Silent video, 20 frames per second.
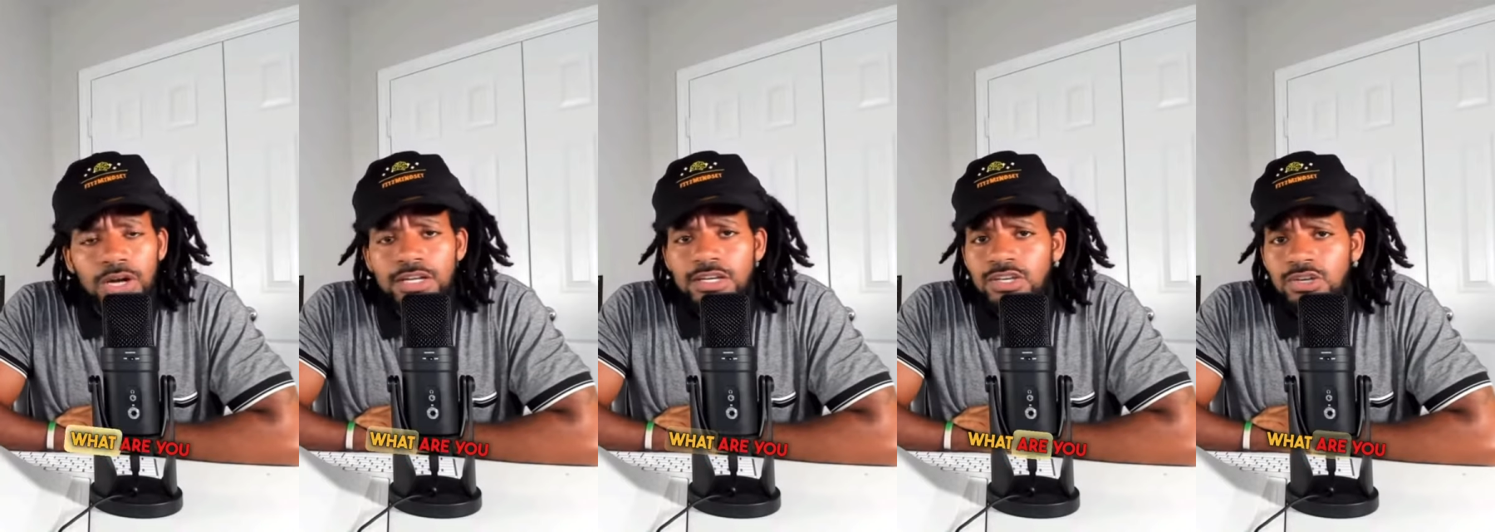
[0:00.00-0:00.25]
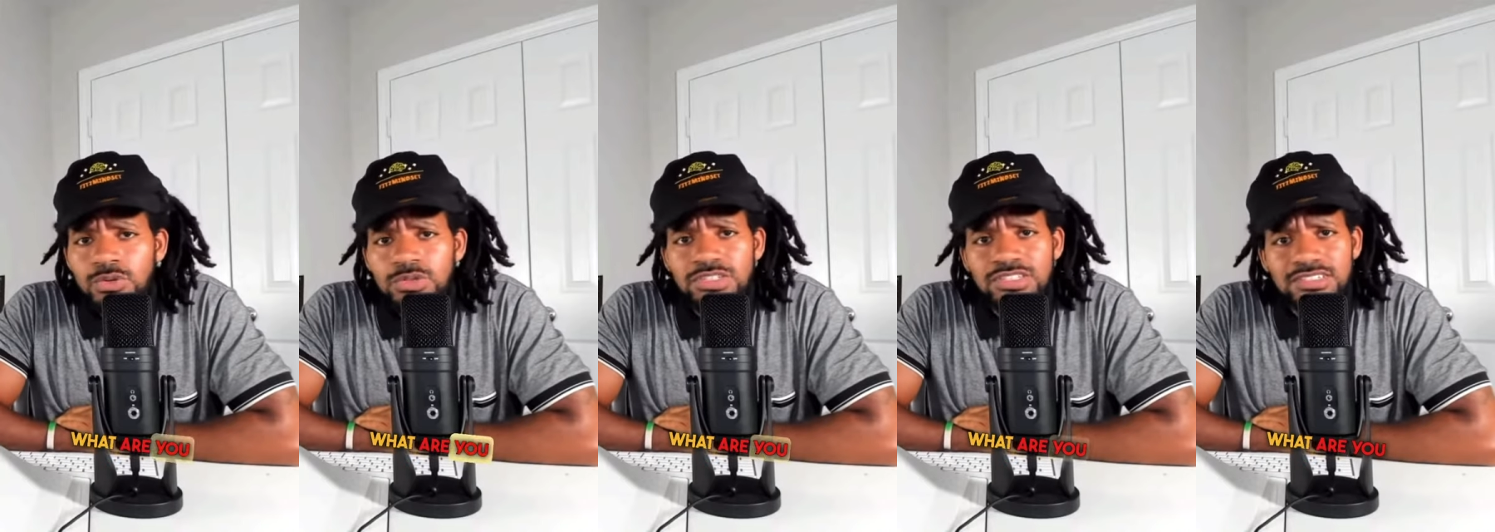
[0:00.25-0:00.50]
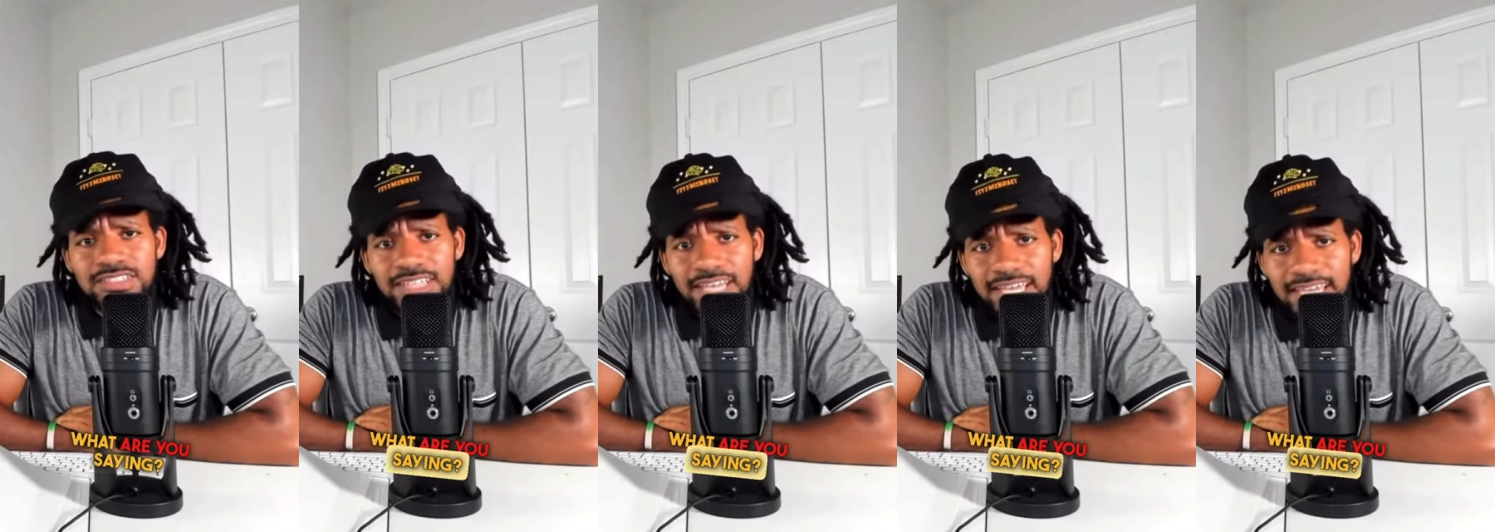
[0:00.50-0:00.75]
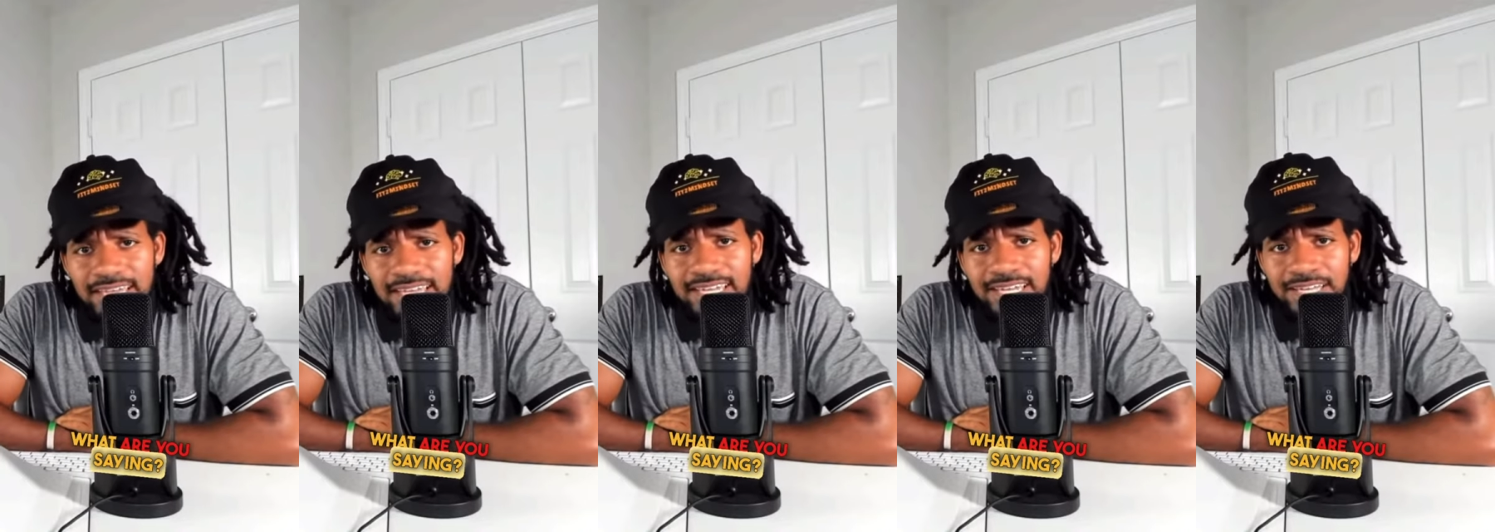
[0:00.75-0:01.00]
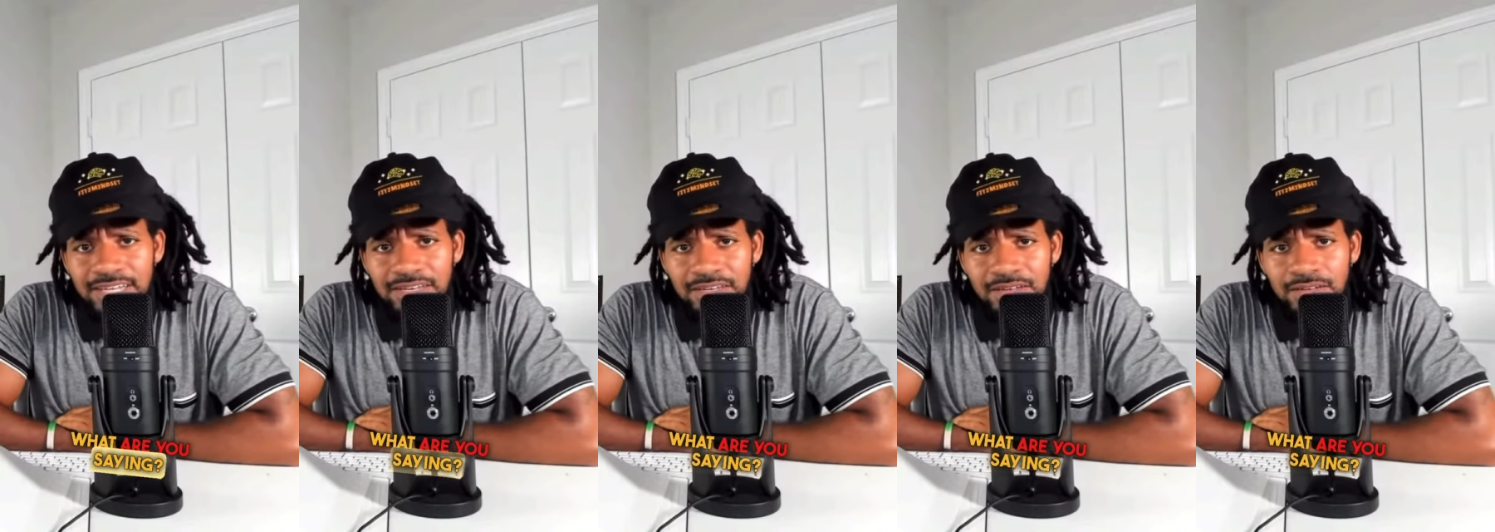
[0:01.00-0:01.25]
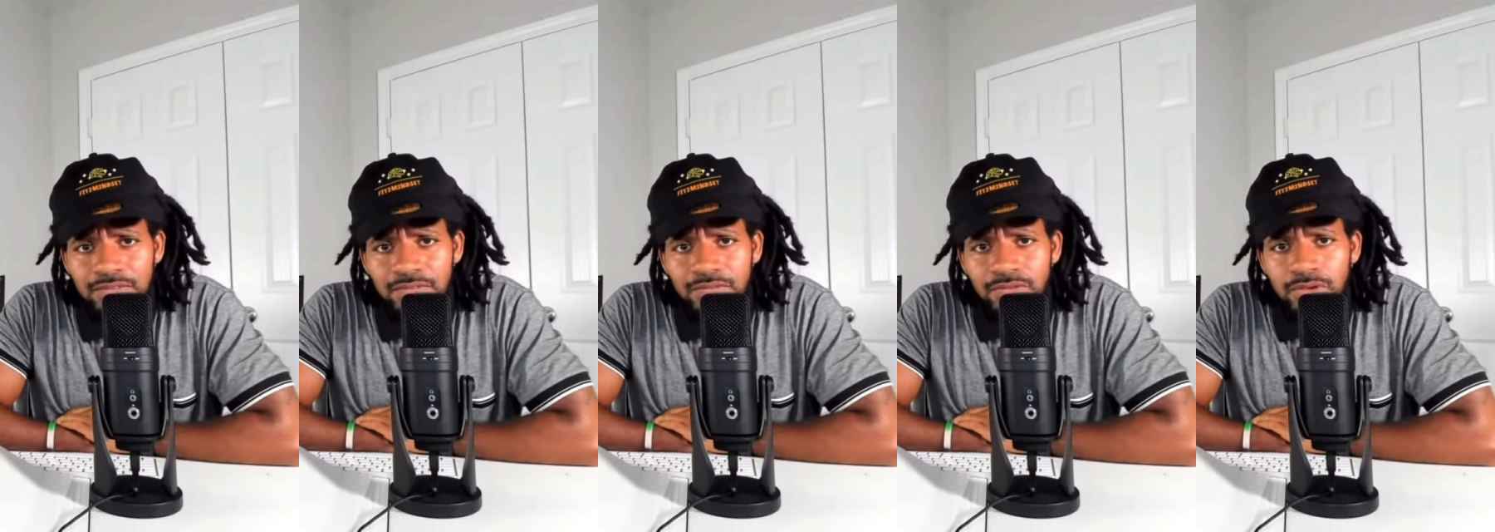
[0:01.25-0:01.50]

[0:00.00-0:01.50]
are you saying?